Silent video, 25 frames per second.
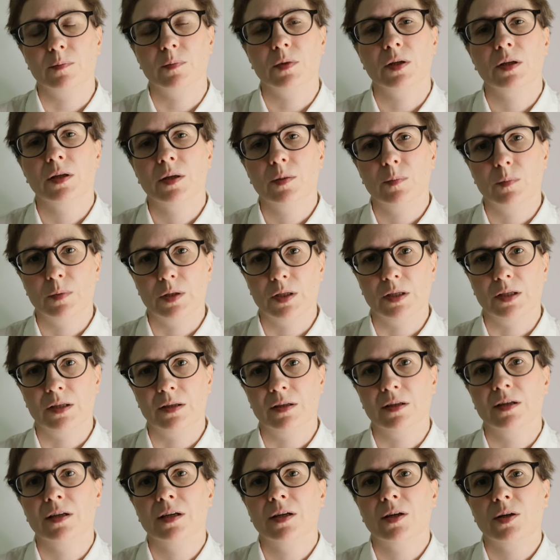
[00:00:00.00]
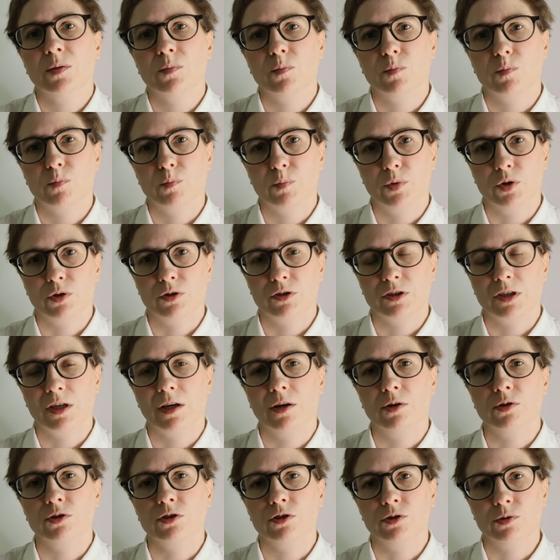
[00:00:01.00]
up being burnt
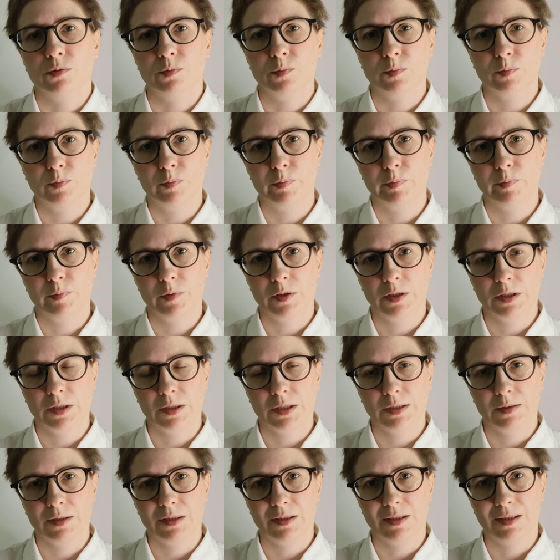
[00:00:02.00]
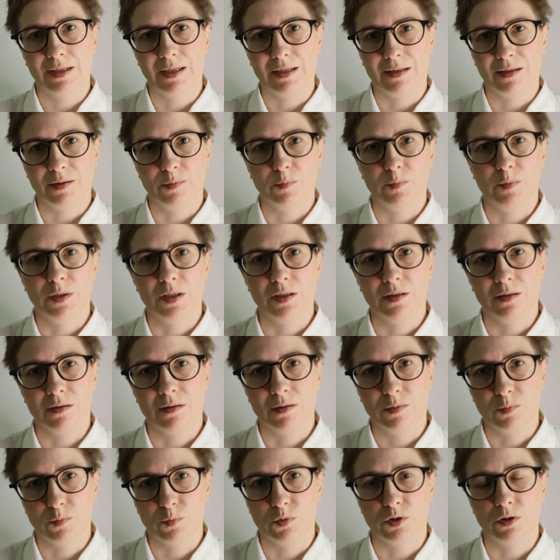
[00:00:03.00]
out, you end up being
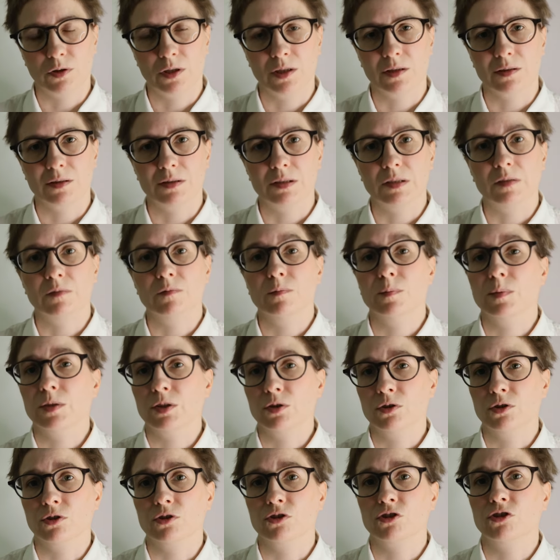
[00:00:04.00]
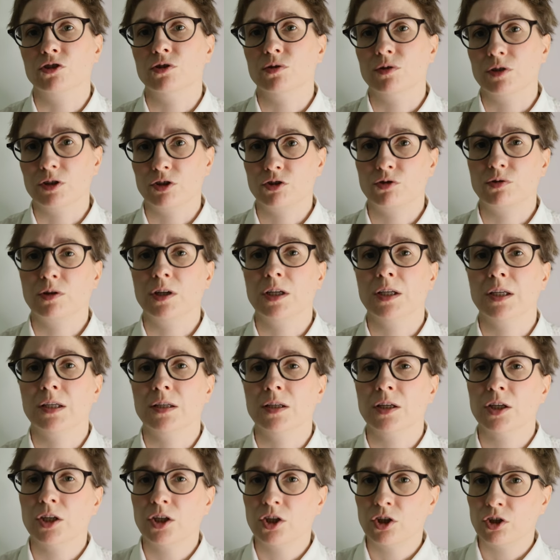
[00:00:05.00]
unproductive because you are
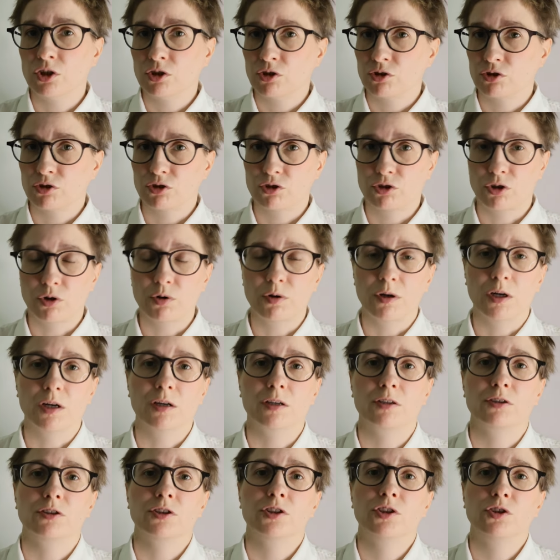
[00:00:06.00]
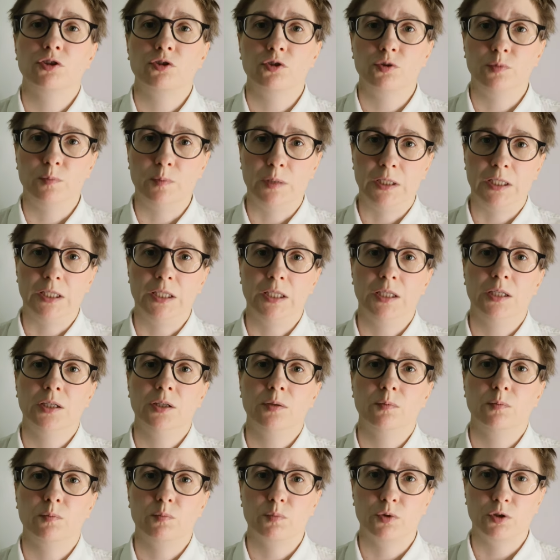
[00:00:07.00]
trying so hard to be
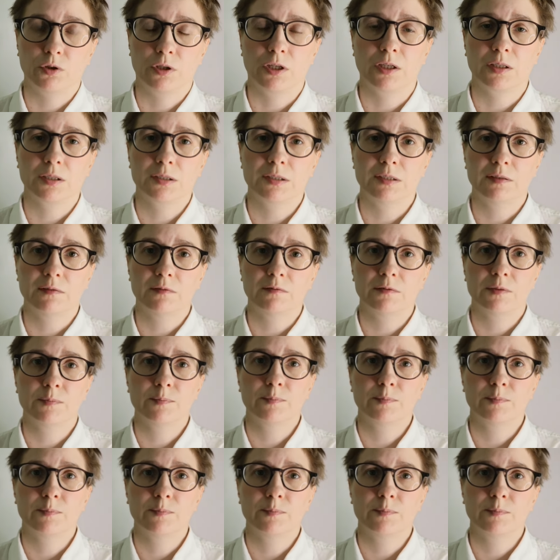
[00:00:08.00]
productive.